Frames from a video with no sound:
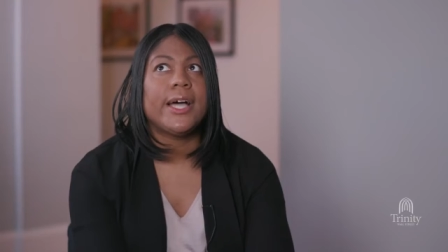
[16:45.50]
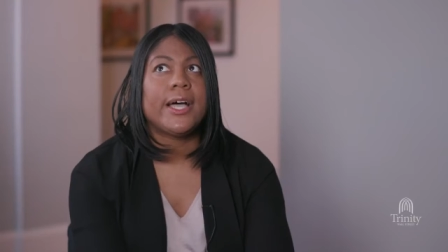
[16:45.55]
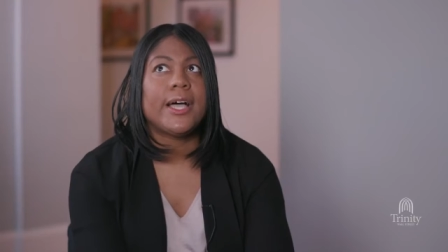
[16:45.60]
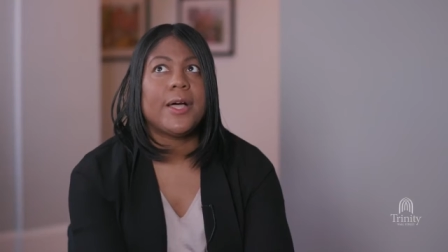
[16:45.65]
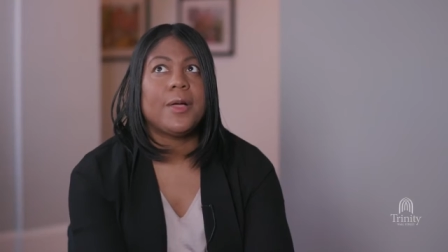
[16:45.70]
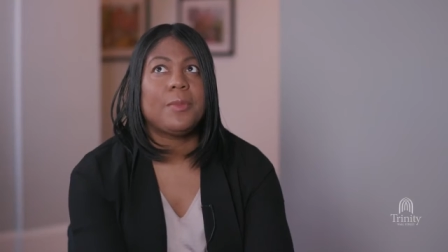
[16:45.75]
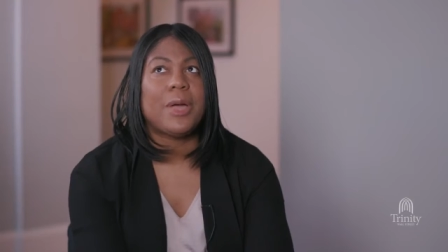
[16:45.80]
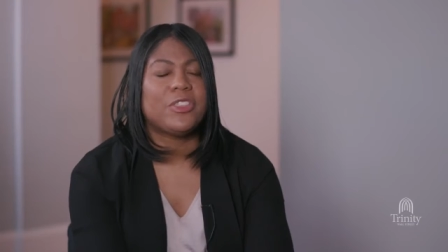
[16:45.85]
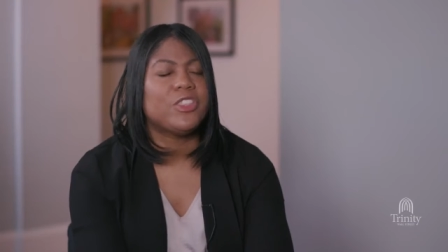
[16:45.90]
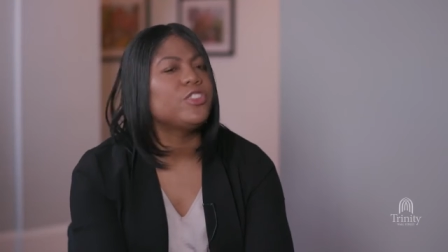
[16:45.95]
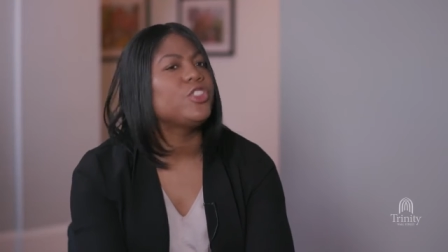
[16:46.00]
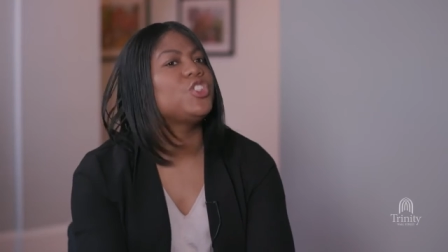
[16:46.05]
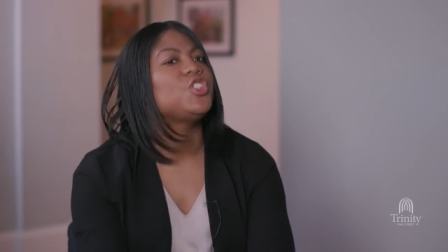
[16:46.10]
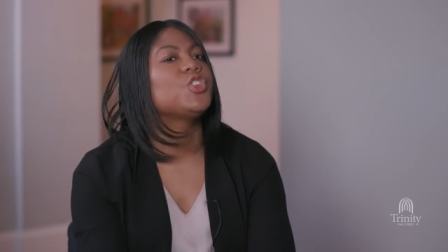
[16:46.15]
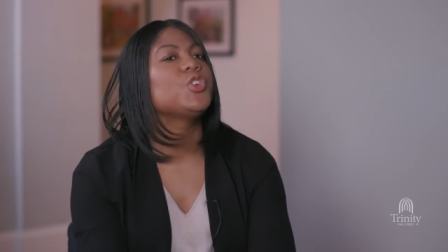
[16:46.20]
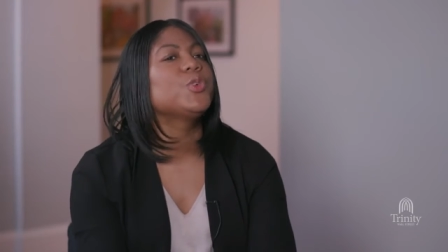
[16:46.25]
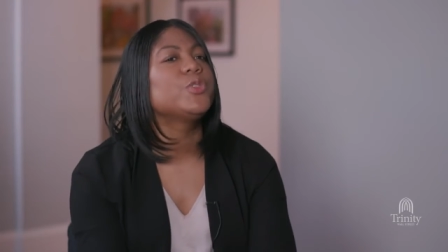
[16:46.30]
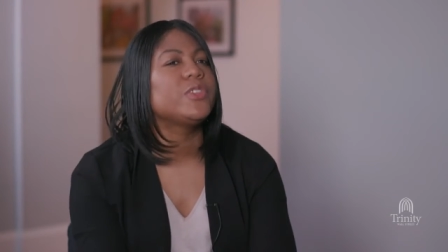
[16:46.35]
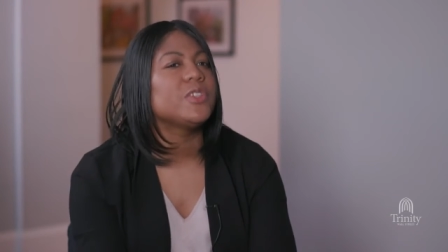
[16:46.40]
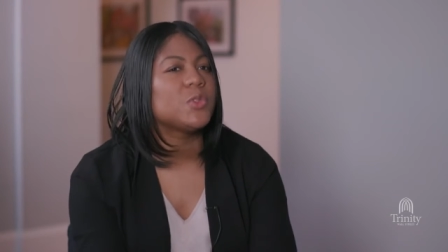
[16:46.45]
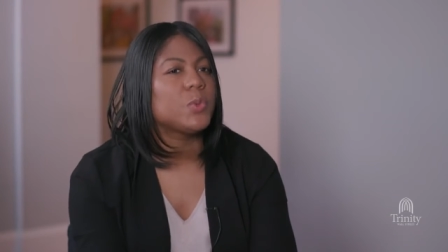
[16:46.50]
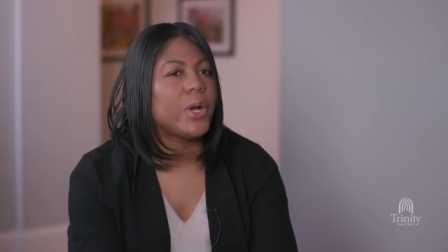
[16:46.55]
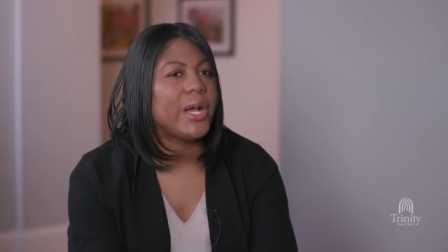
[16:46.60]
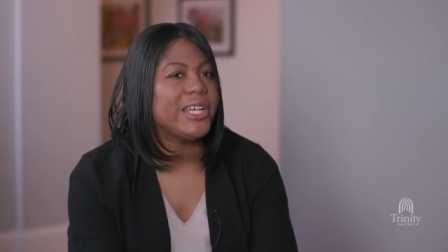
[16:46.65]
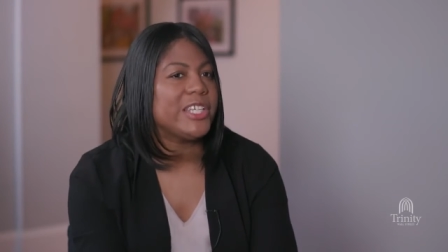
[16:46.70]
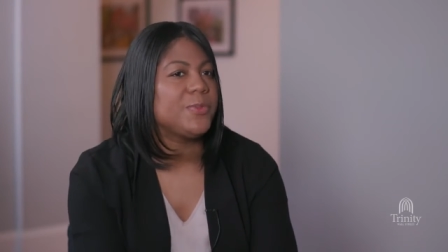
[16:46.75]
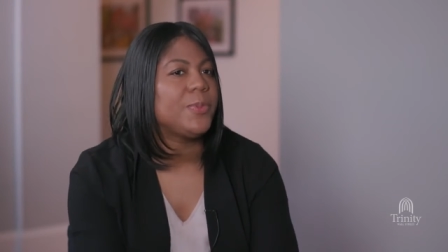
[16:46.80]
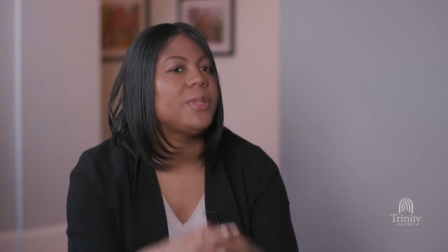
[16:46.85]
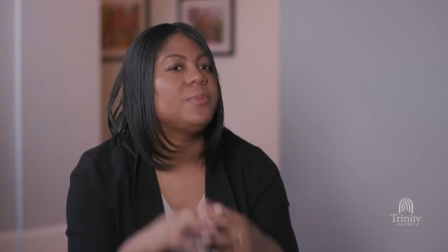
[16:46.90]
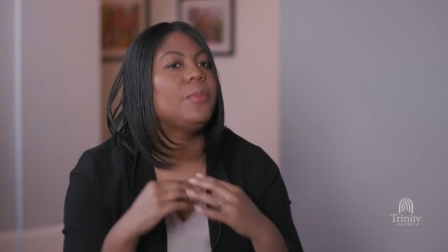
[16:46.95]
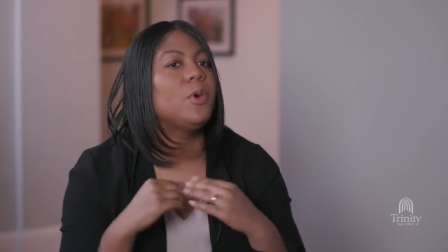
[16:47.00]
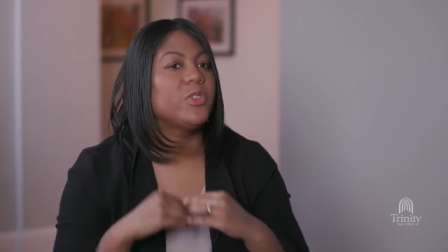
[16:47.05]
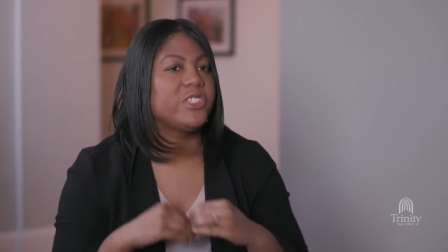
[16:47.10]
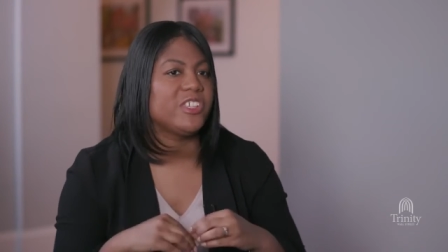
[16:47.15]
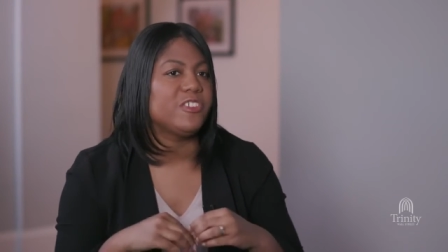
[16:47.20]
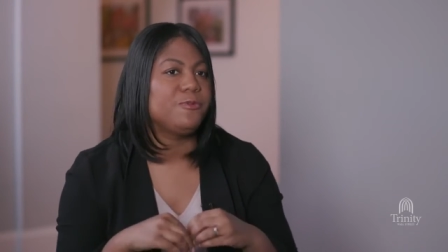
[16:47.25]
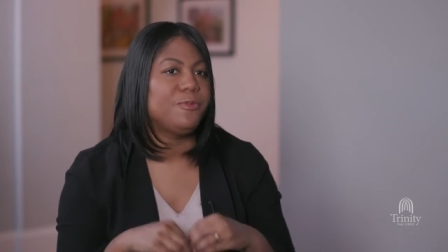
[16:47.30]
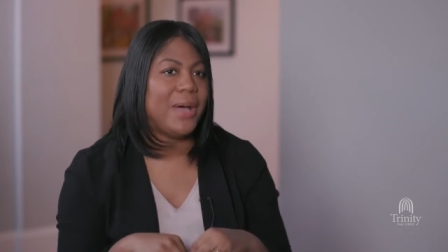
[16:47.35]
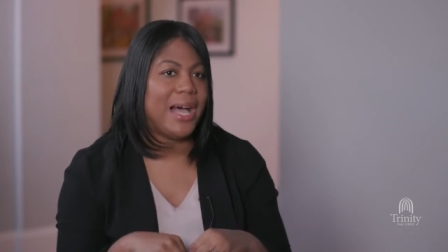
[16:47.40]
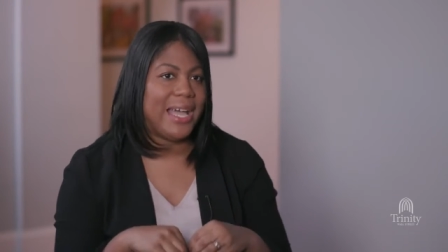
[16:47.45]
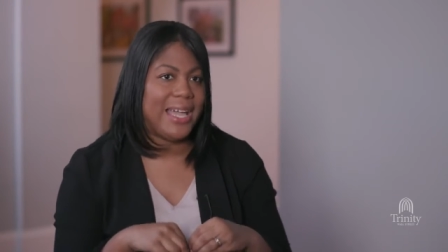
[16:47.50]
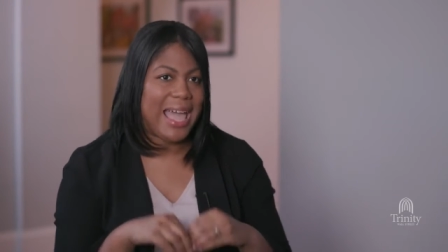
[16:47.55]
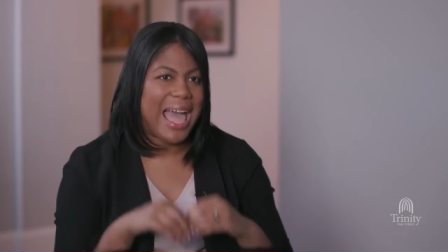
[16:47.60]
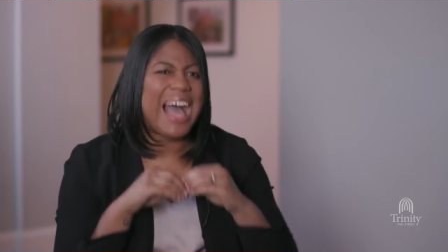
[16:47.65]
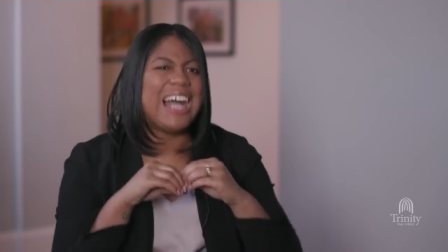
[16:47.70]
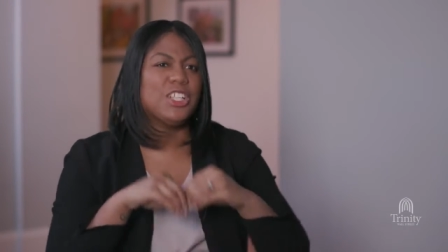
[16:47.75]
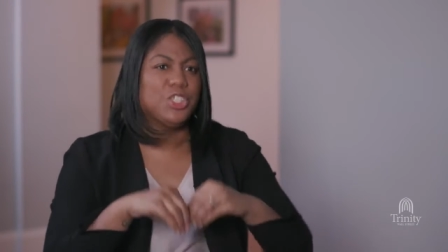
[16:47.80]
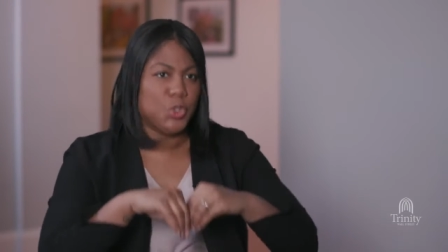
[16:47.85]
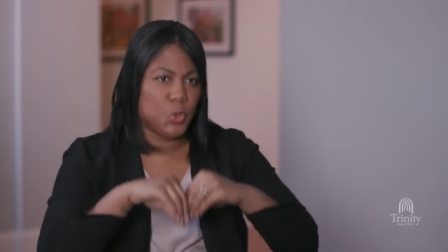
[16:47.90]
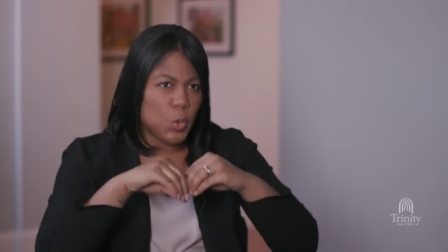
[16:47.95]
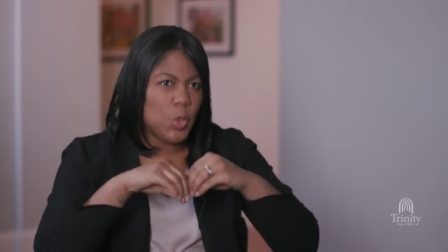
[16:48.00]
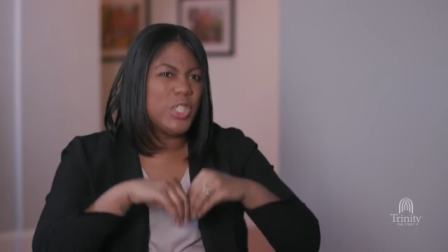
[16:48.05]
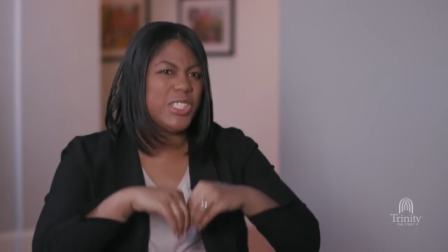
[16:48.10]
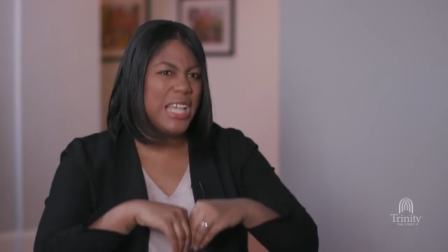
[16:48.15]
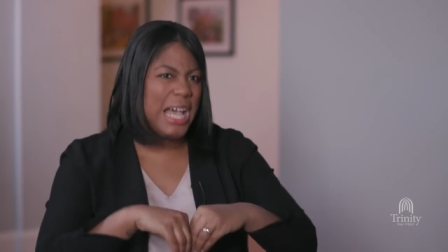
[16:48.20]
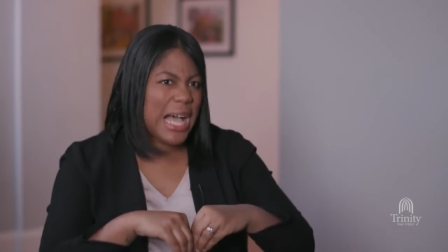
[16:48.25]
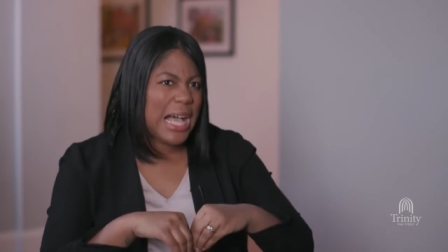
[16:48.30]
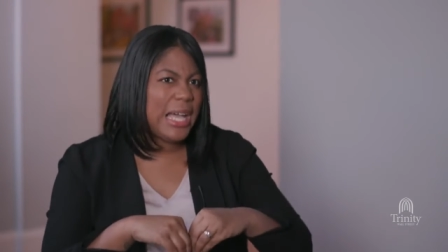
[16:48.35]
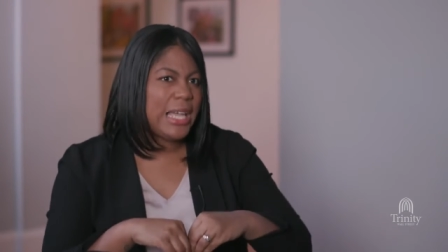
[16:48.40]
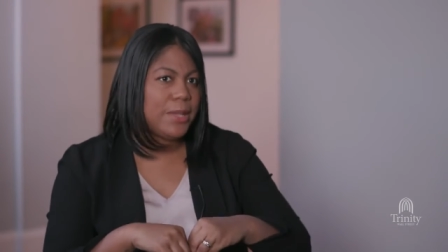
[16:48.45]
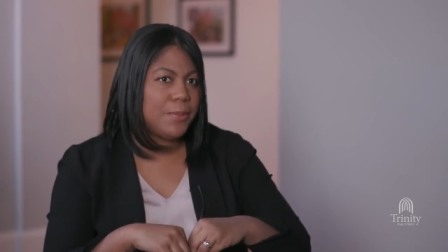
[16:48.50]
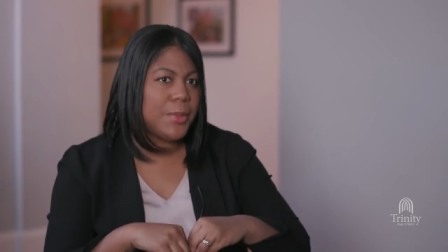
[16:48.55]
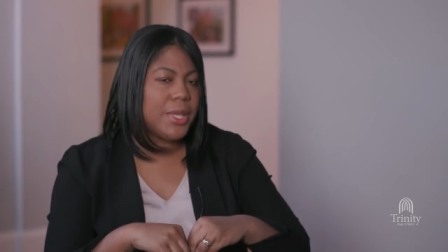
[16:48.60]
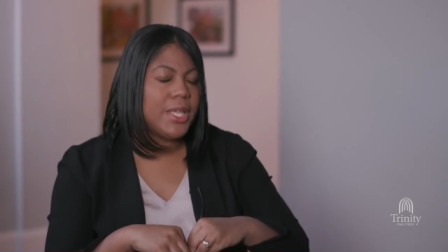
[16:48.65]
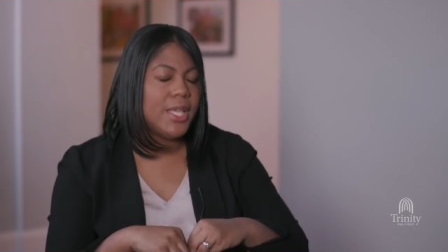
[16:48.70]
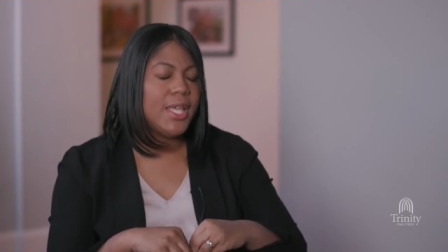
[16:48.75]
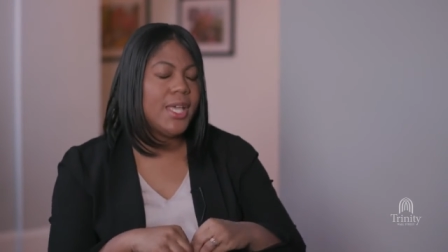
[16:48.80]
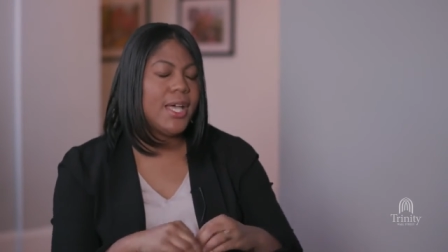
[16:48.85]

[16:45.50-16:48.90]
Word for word: um, I think the truth is where I spend most of my actual time,